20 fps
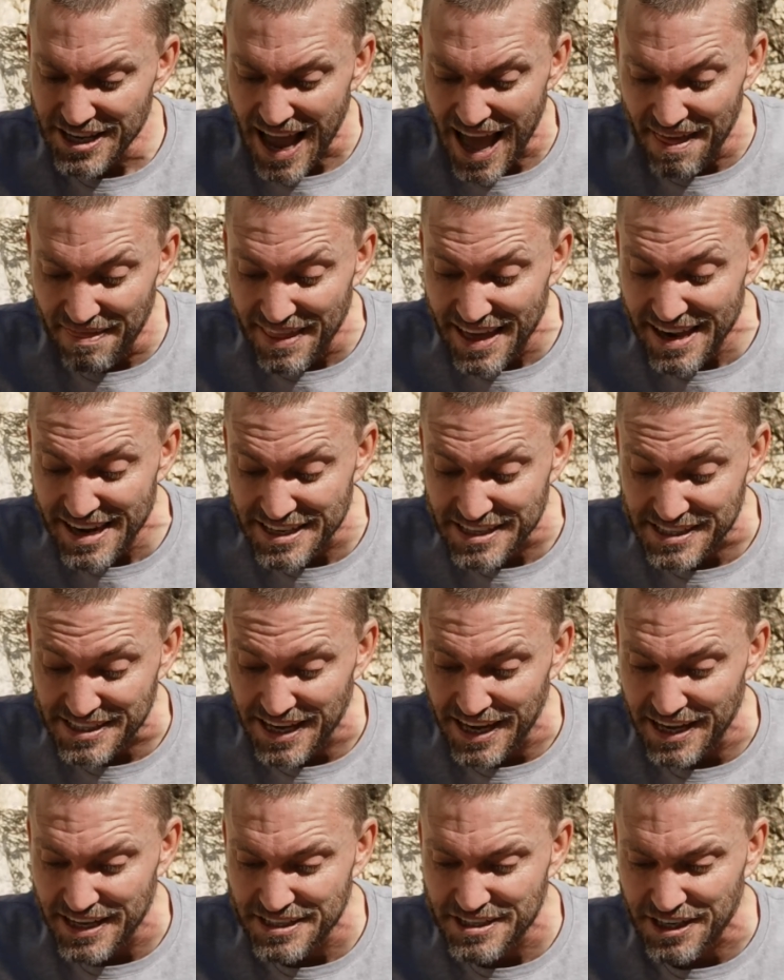And then it
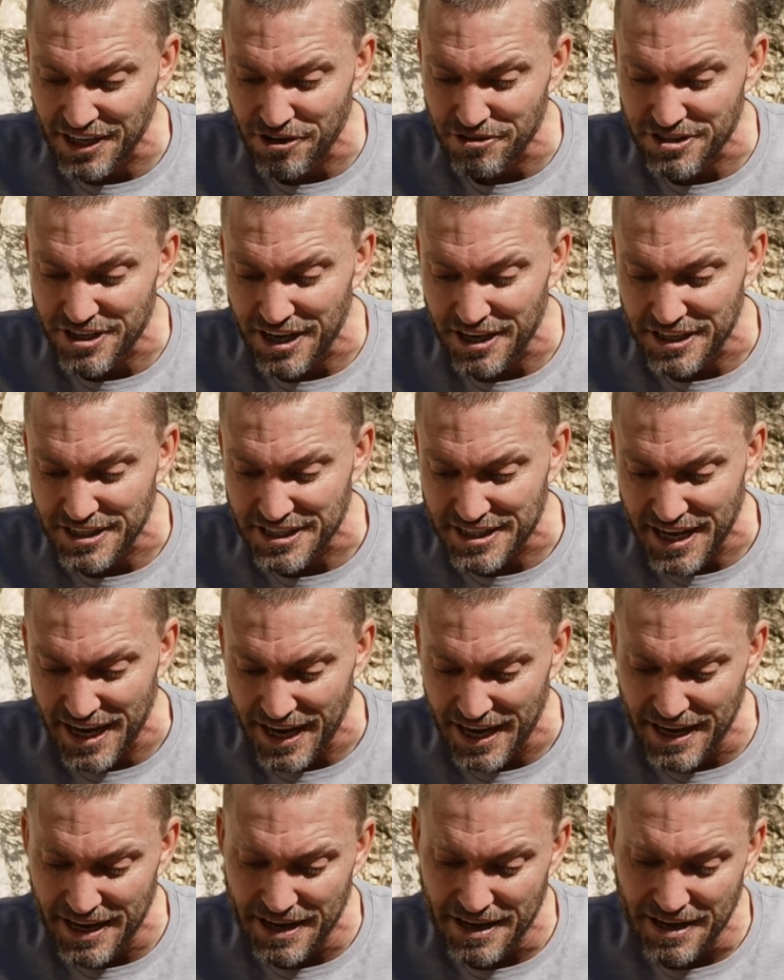says, it goes on to
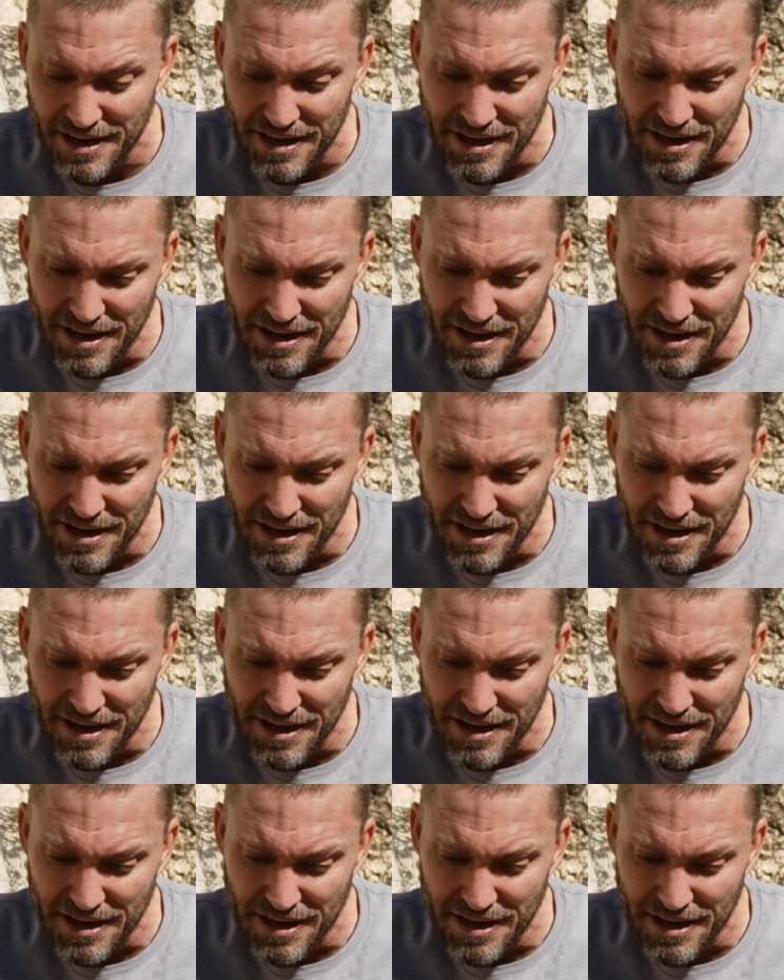say,